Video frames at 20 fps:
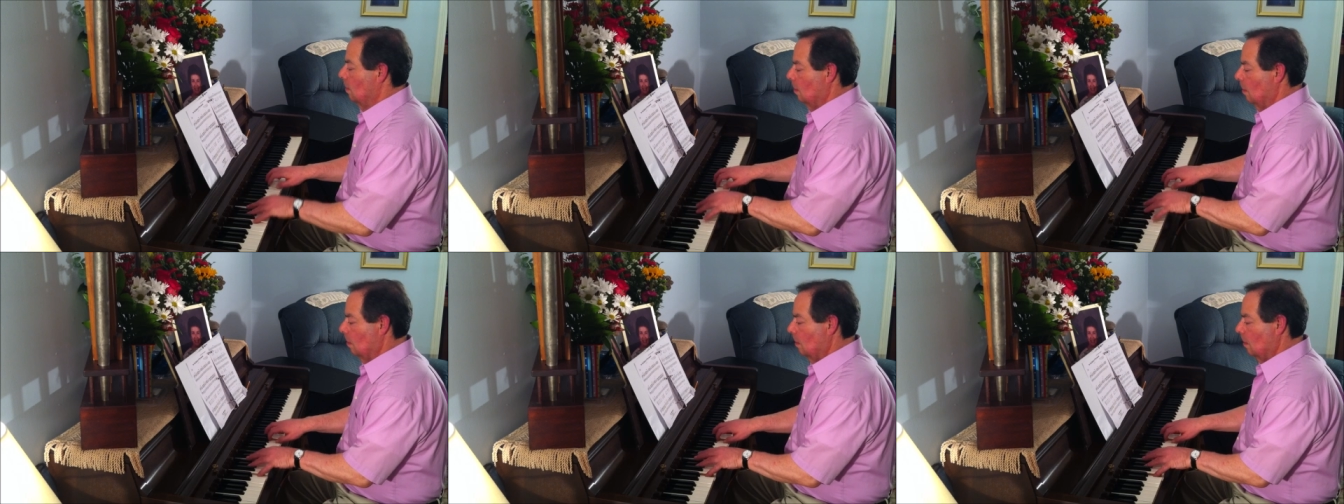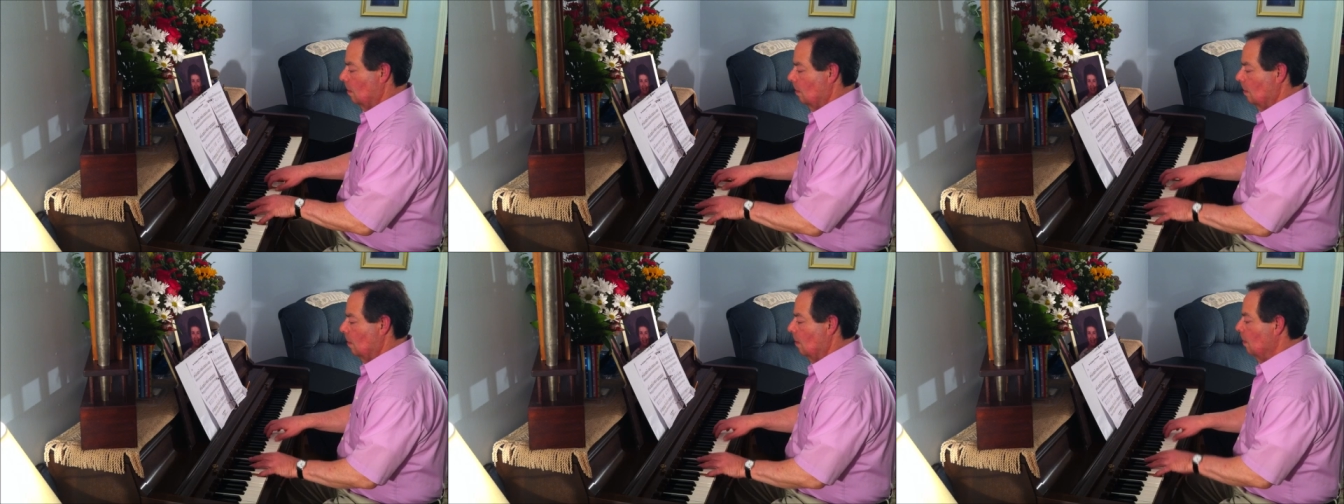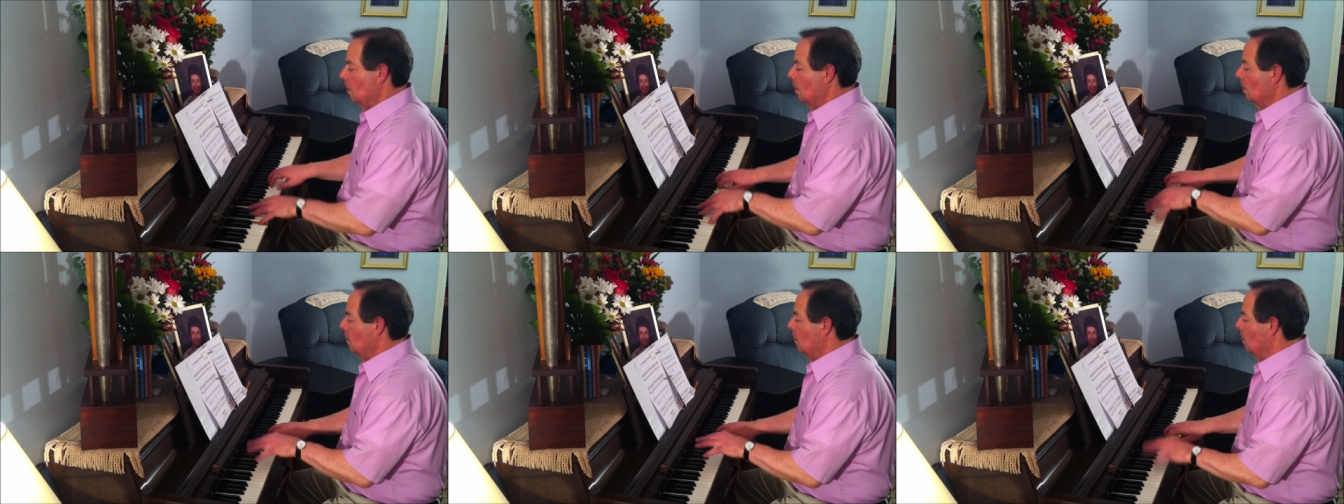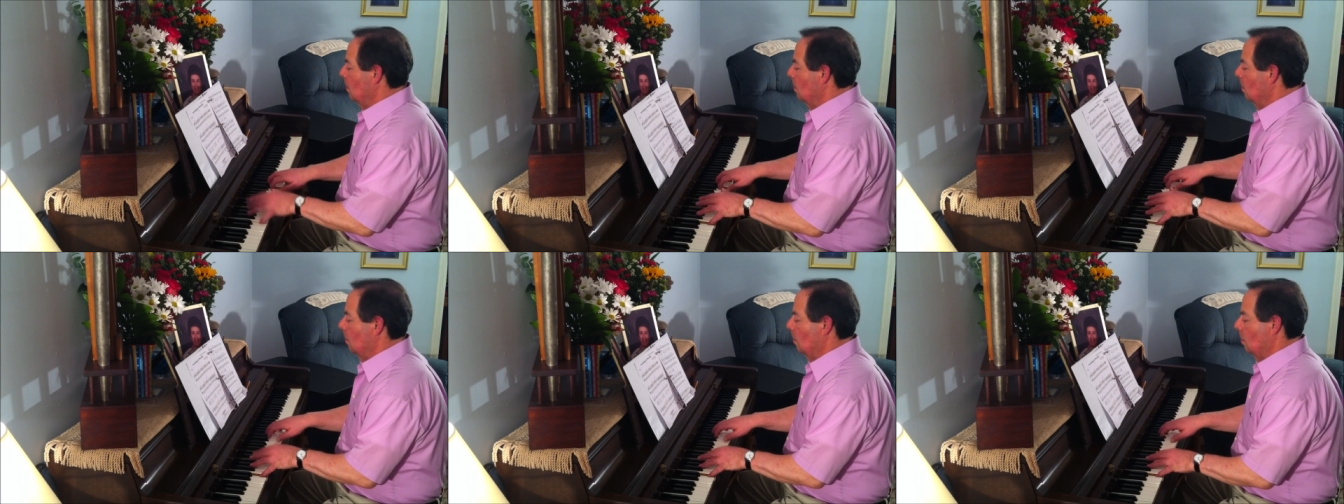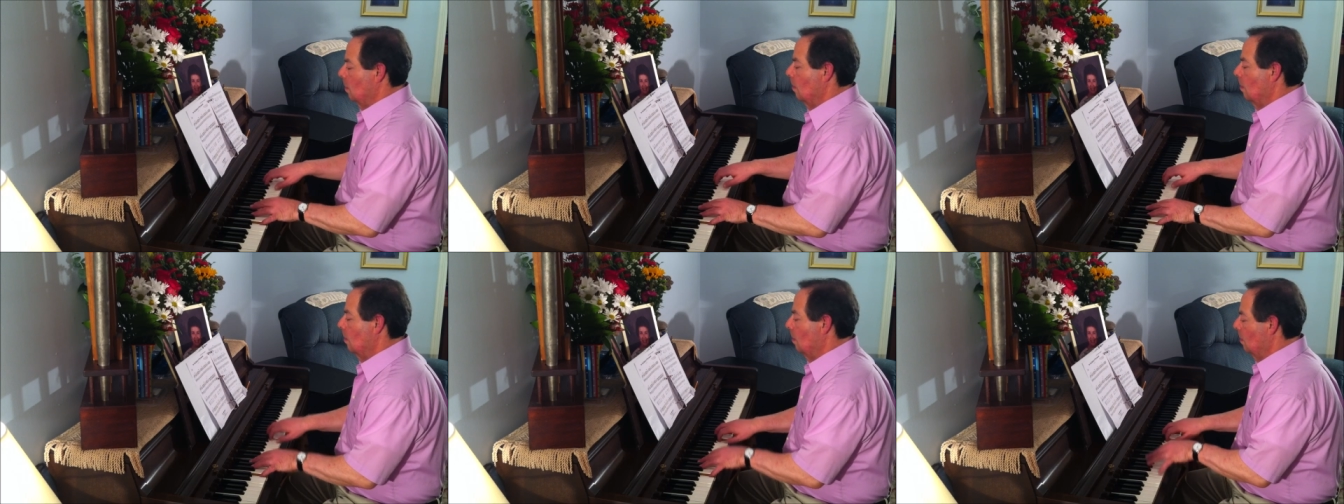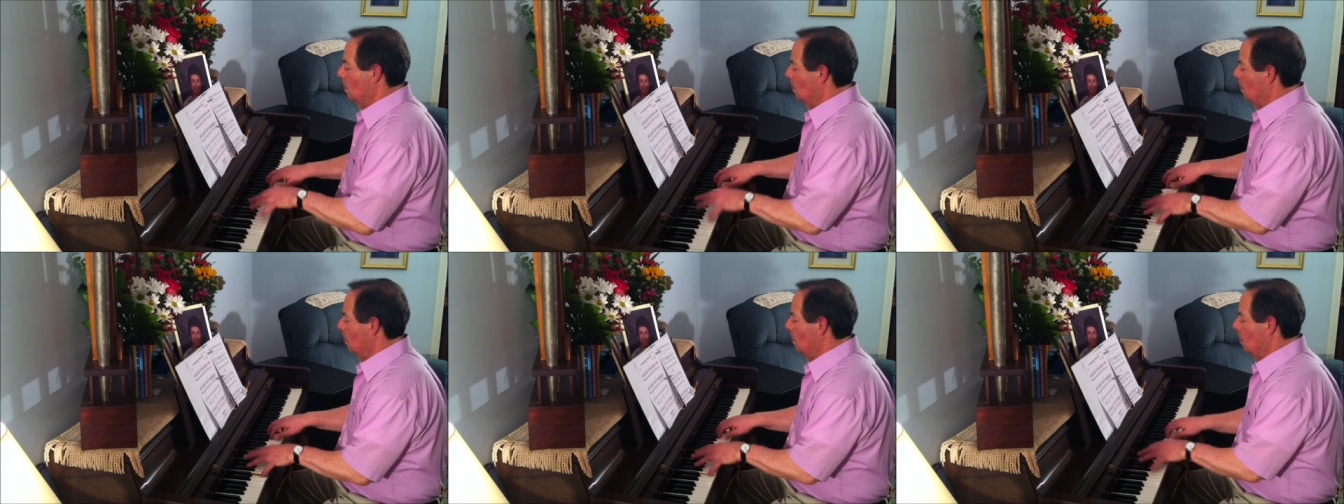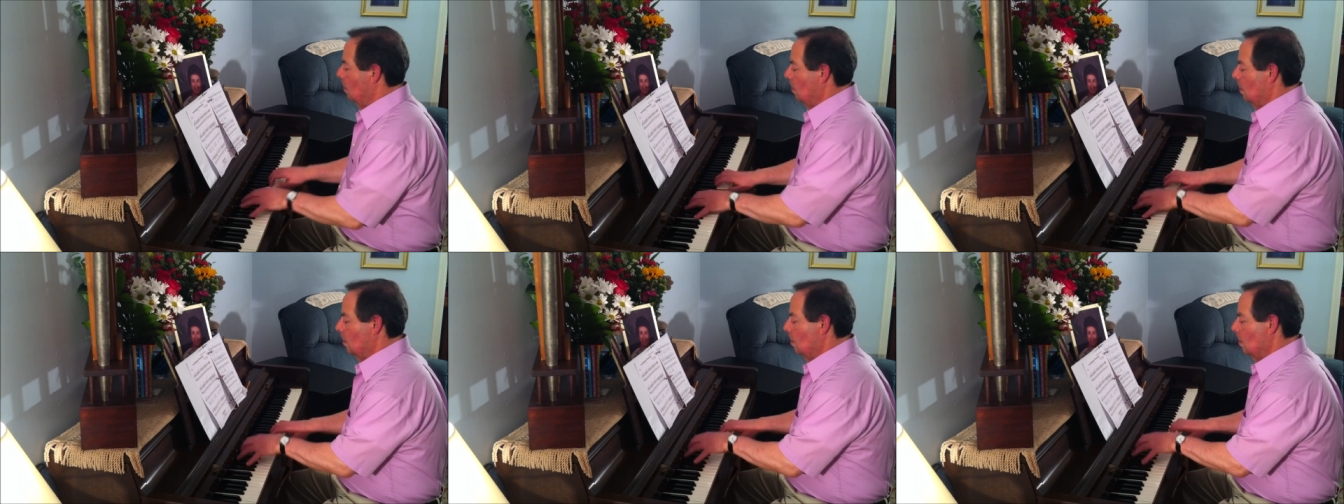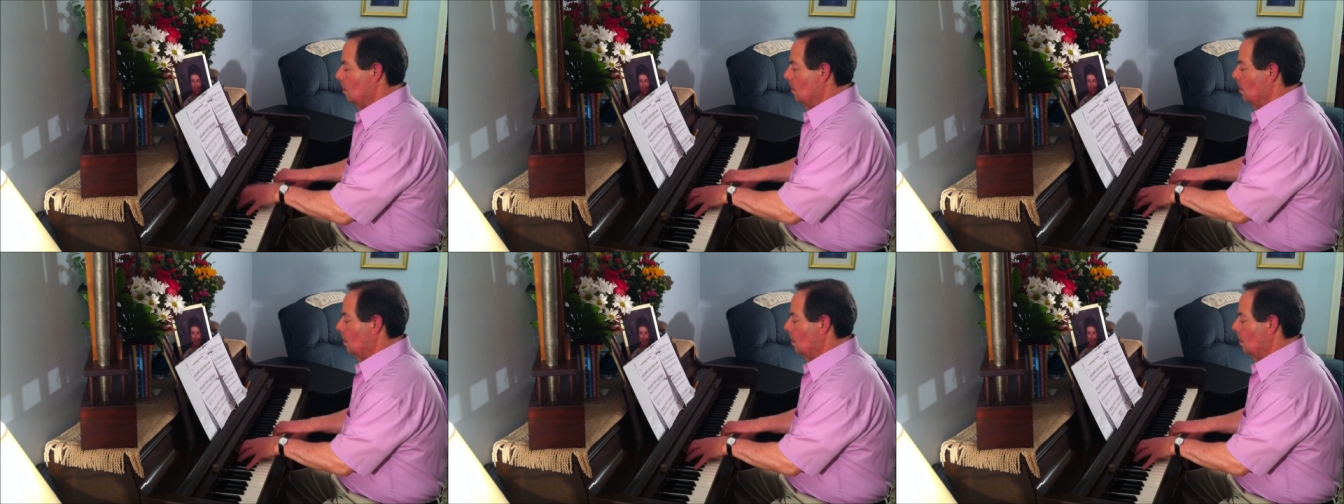sacrifice thank offerings